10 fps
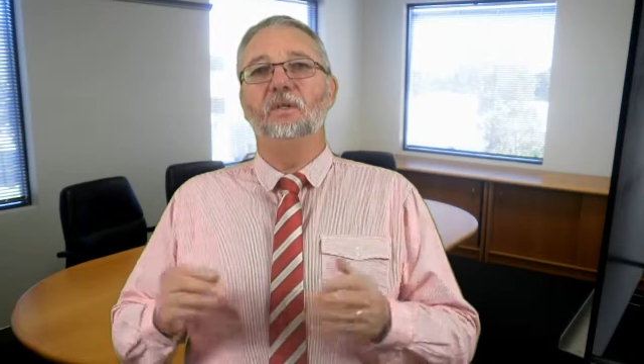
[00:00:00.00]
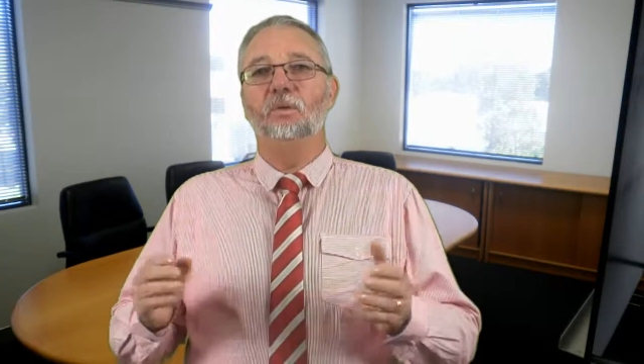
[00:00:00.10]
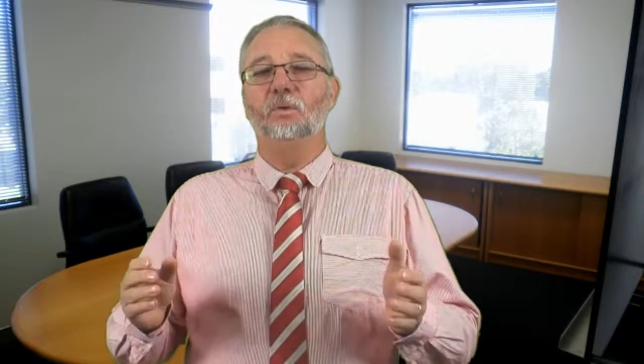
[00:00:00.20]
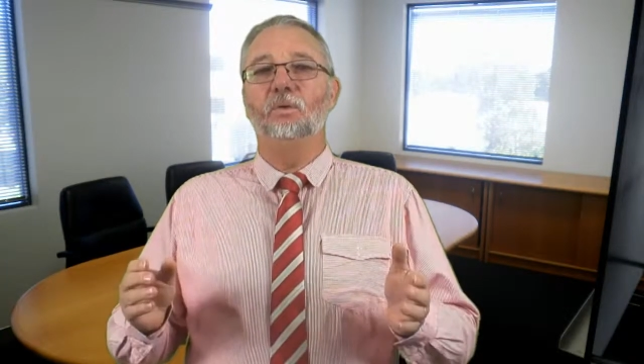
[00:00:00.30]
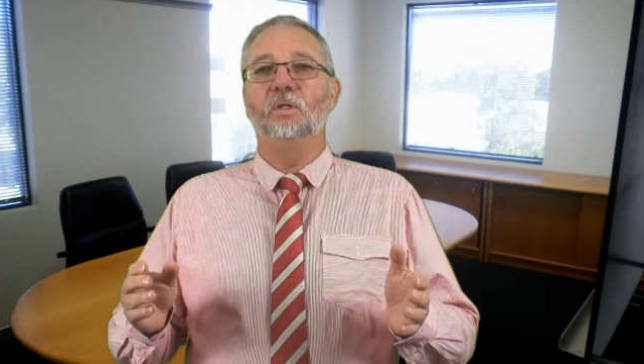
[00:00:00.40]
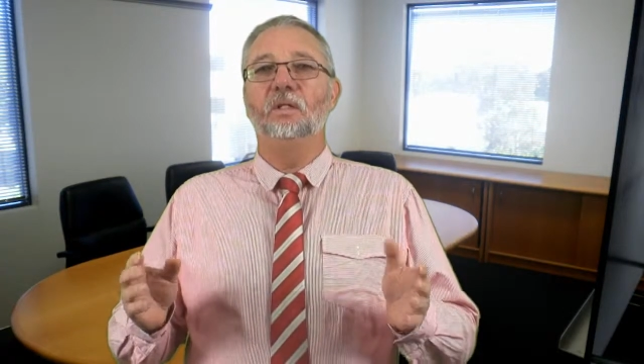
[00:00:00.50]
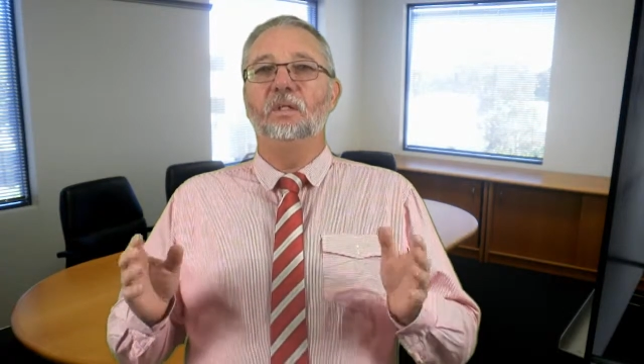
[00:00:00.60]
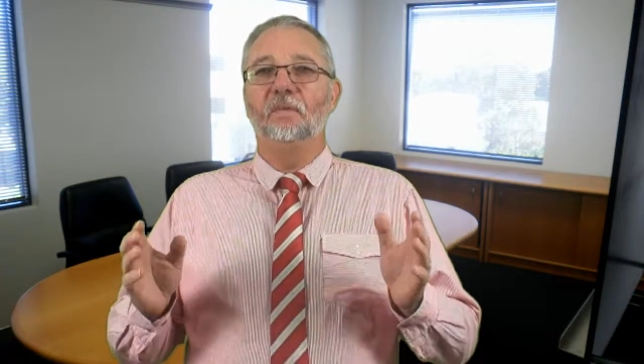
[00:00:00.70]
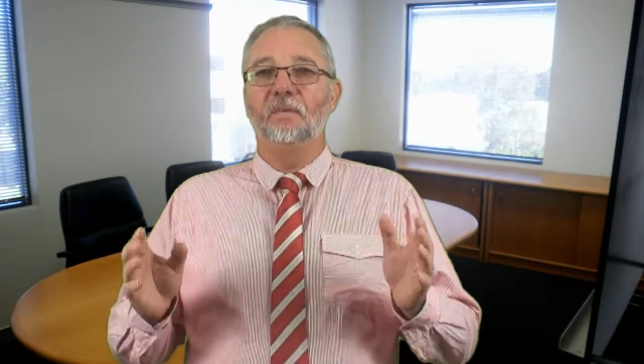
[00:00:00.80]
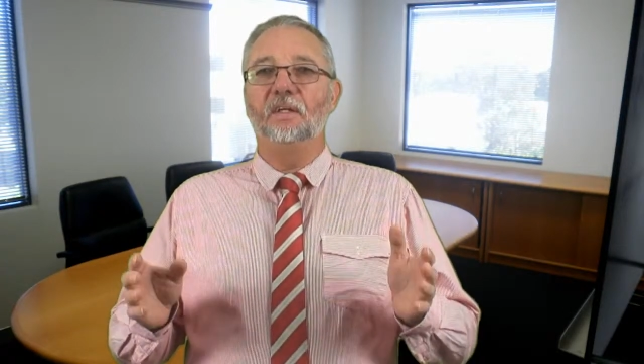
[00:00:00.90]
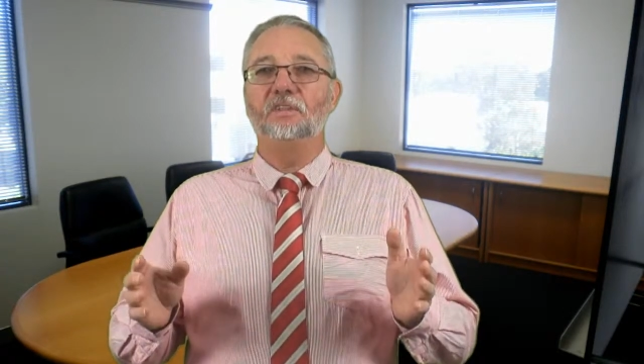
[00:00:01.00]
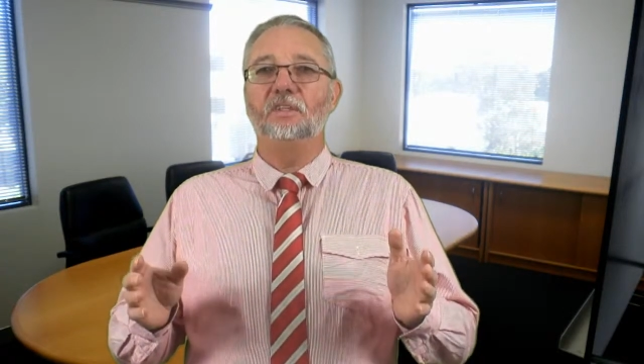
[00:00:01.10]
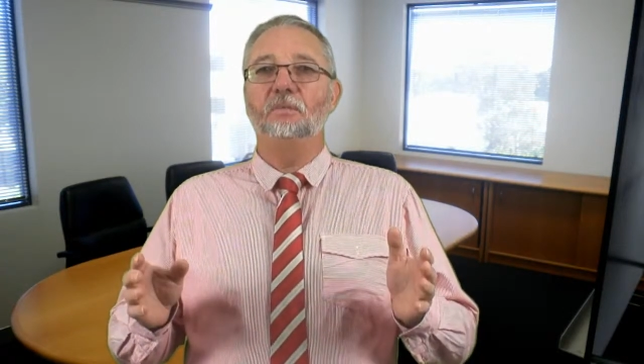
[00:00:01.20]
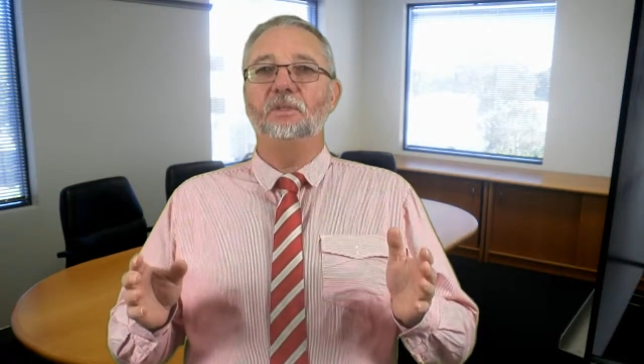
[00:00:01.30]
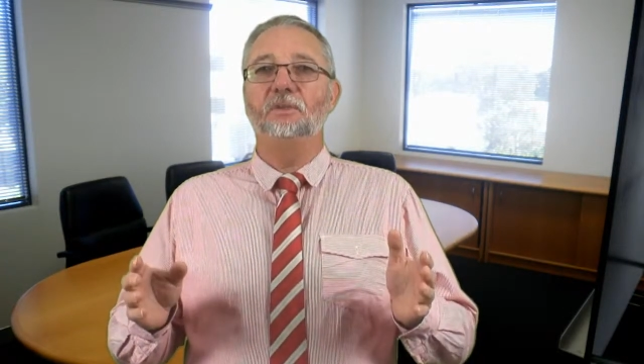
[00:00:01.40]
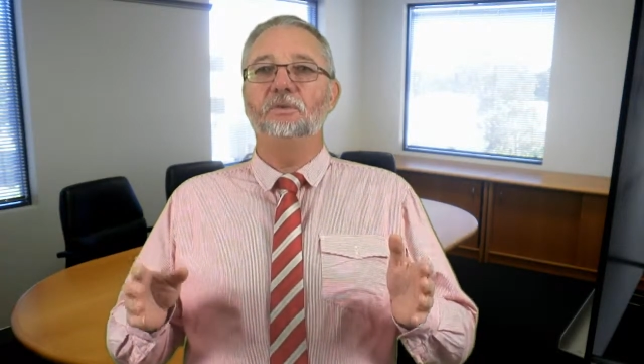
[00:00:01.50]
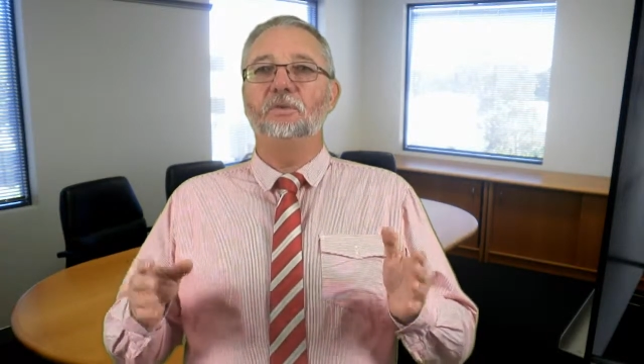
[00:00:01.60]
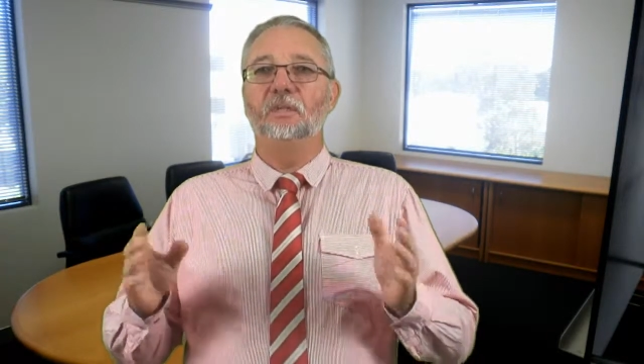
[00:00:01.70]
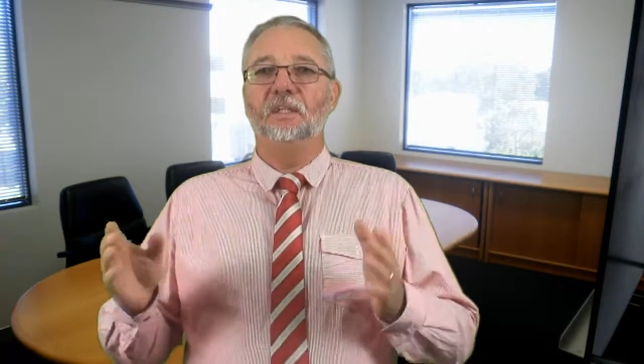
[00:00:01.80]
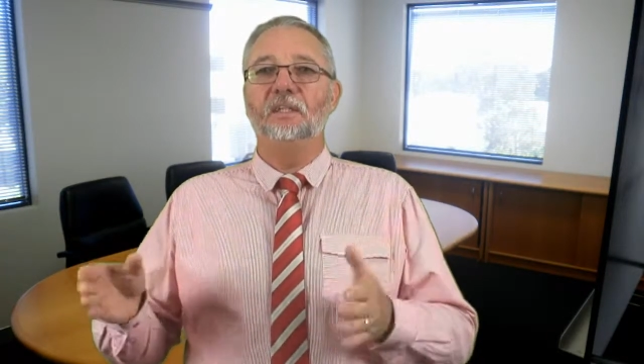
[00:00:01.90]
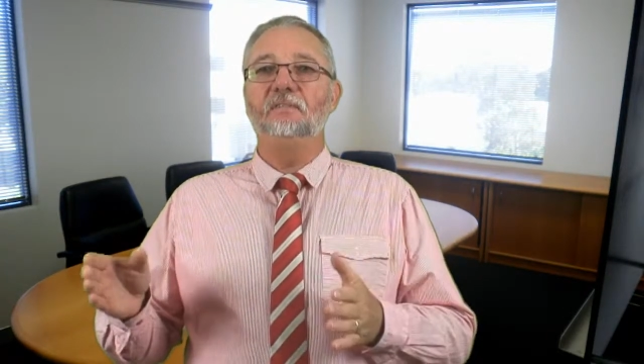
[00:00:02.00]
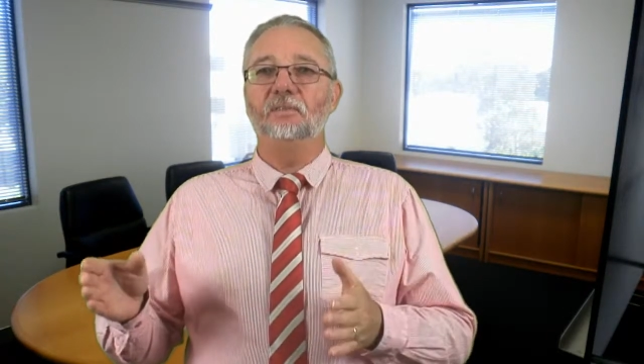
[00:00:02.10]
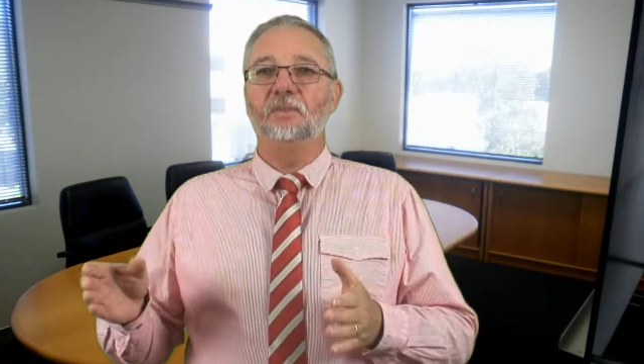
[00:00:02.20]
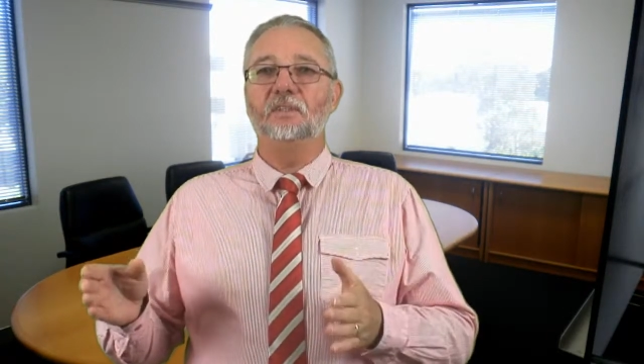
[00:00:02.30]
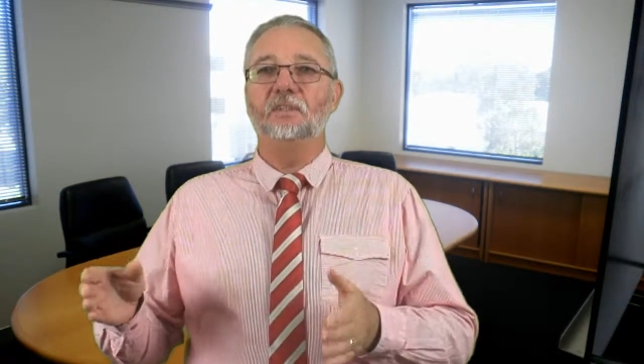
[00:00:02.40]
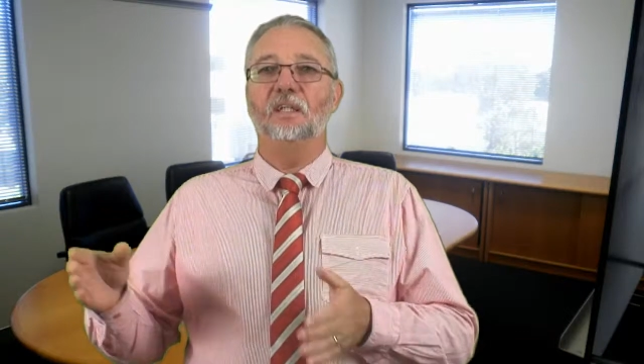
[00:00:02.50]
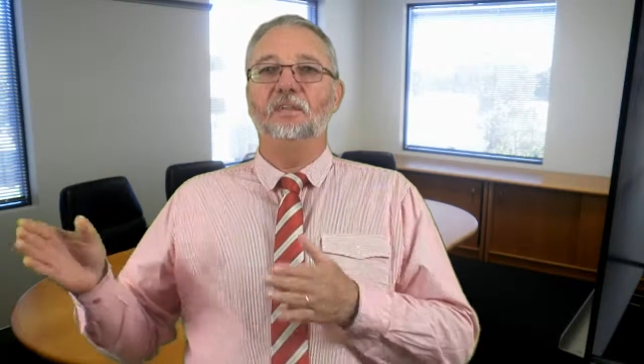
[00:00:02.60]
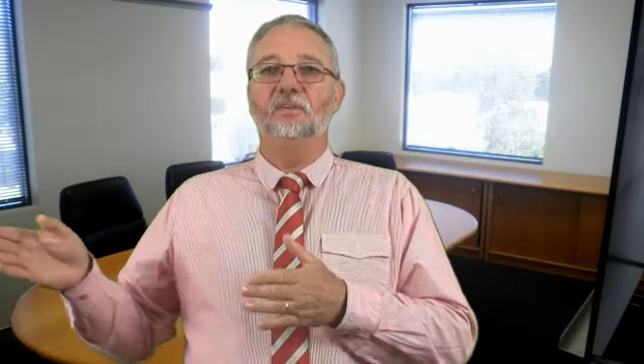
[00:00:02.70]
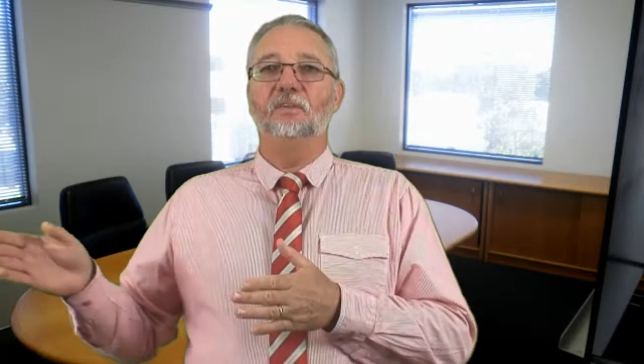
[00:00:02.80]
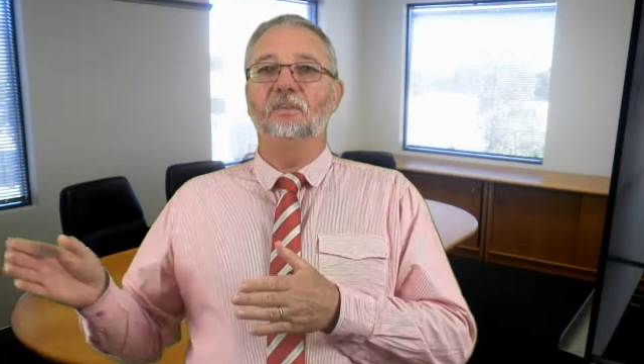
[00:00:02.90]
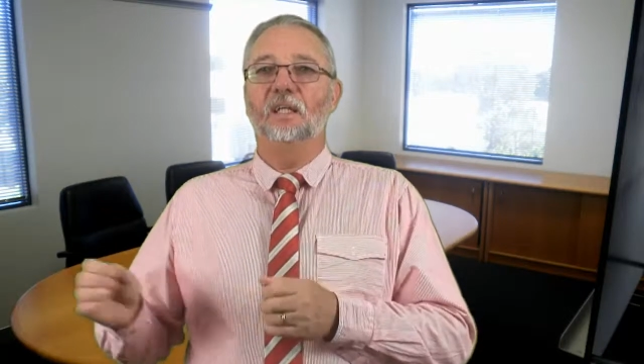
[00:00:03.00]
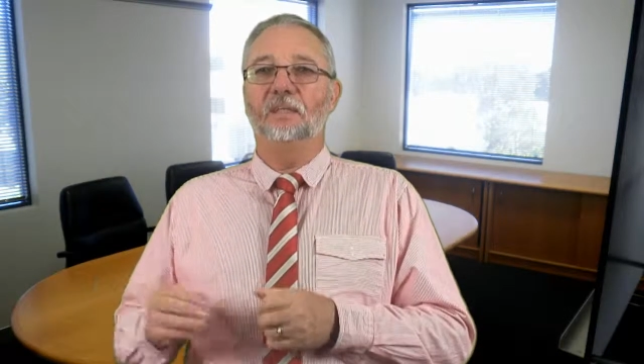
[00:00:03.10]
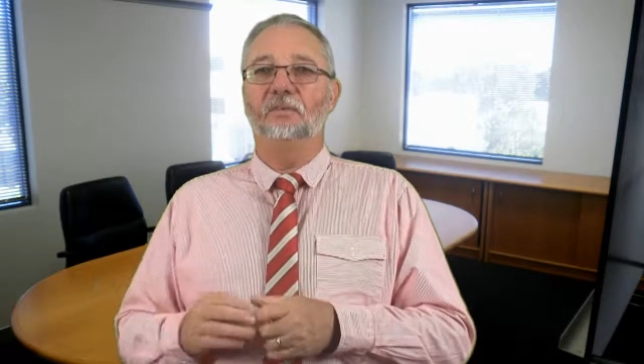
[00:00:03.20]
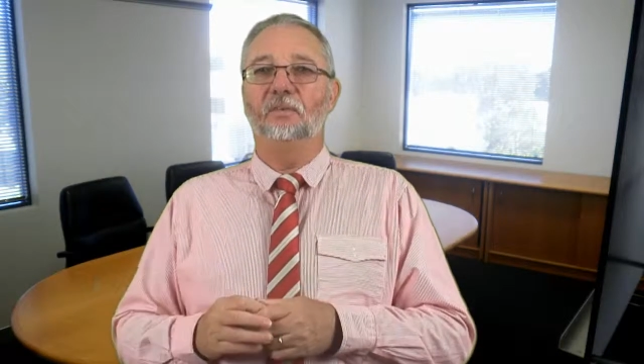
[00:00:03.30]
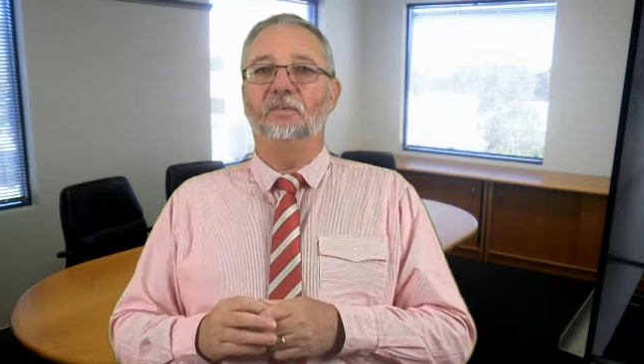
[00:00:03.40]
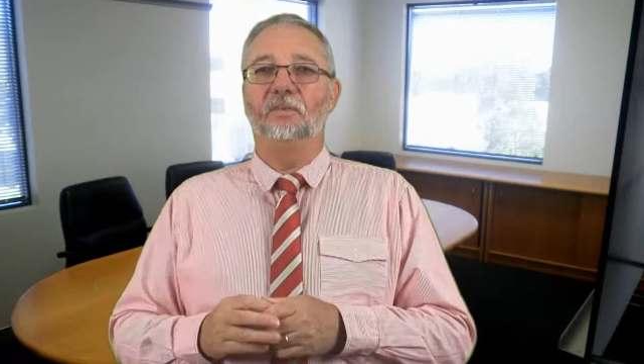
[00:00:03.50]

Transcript: or those that we should not invoice until later on.